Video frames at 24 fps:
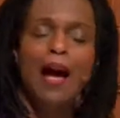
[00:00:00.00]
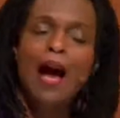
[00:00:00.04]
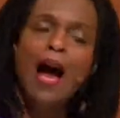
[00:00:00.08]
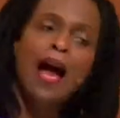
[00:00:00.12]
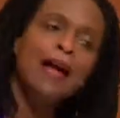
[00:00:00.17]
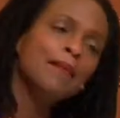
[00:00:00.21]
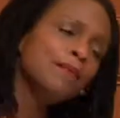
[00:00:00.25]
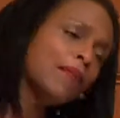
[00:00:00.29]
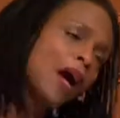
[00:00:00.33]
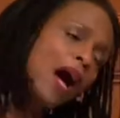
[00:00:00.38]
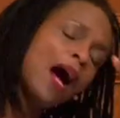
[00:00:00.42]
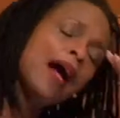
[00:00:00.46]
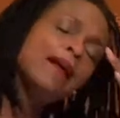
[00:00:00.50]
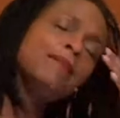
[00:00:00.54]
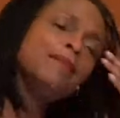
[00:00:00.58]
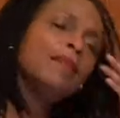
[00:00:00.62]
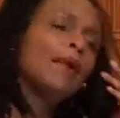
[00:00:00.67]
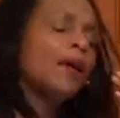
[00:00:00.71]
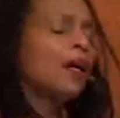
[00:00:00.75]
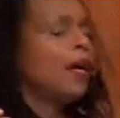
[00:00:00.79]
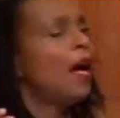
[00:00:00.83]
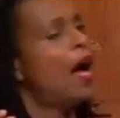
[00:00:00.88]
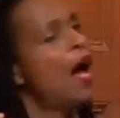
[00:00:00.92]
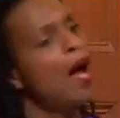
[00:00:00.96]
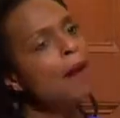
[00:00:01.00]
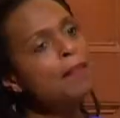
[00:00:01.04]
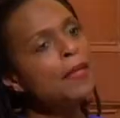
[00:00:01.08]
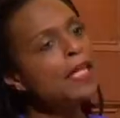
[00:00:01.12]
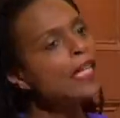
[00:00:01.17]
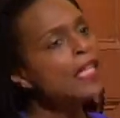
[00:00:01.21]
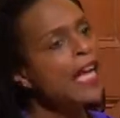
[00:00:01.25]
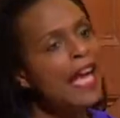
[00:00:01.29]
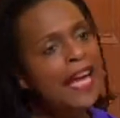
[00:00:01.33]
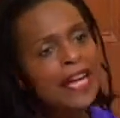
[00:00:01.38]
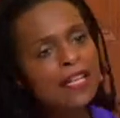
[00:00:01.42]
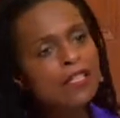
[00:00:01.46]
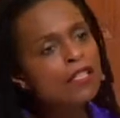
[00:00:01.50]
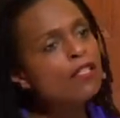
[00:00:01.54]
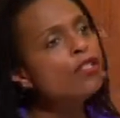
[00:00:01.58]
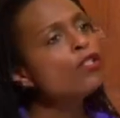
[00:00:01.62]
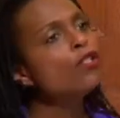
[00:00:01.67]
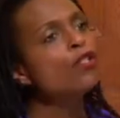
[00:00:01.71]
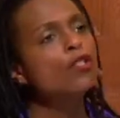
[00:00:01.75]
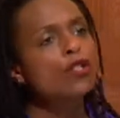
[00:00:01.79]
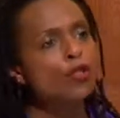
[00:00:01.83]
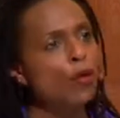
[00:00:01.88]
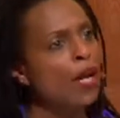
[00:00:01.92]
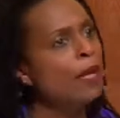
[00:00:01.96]
I'm, I'm, I'm the
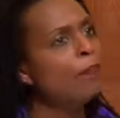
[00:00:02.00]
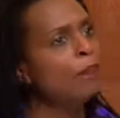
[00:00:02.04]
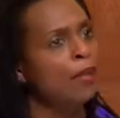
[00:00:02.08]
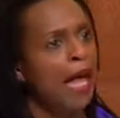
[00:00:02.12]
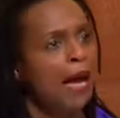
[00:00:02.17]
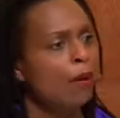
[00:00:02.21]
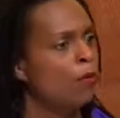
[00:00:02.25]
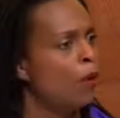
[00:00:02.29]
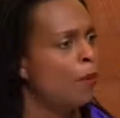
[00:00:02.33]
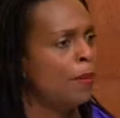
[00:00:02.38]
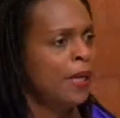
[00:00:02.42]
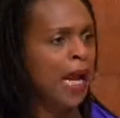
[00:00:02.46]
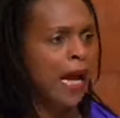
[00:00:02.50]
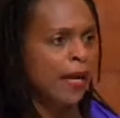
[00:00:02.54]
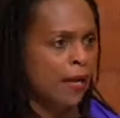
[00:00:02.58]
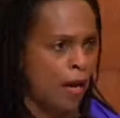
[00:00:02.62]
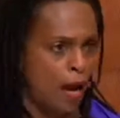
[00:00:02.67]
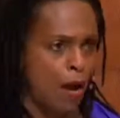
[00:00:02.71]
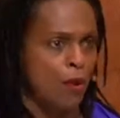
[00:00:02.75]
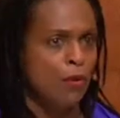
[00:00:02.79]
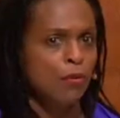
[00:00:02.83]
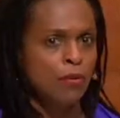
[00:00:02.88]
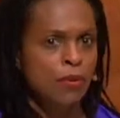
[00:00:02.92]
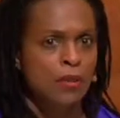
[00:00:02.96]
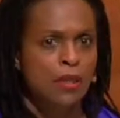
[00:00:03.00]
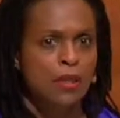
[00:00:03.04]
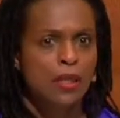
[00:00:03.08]
gayest straight black woman I know.